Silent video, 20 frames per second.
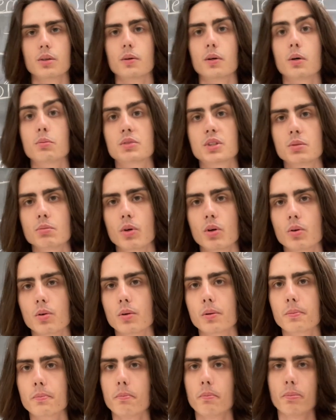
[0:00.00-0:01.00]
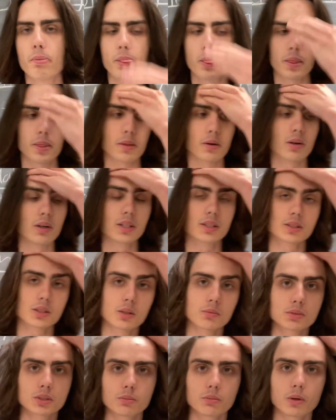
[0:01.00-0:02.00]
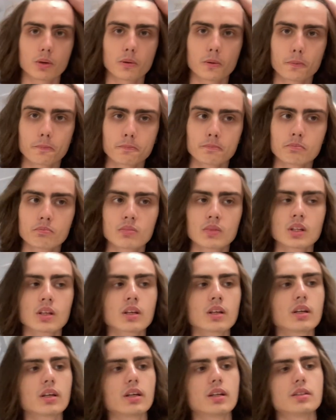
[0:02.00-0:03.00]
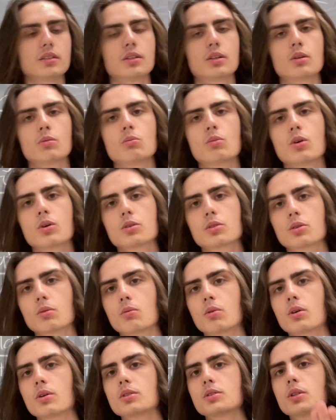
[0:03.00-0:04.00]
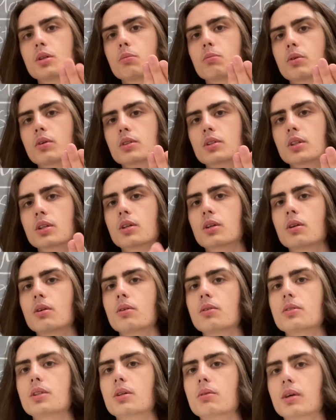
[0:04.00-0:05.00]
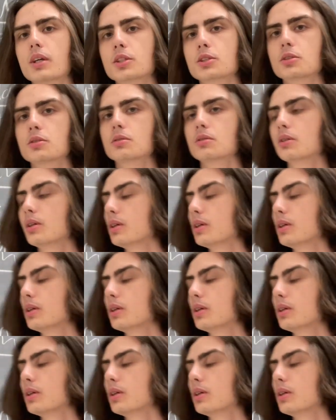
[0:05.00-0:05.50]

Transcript: optimal. They're less optimal, and they're more towards a particular direction.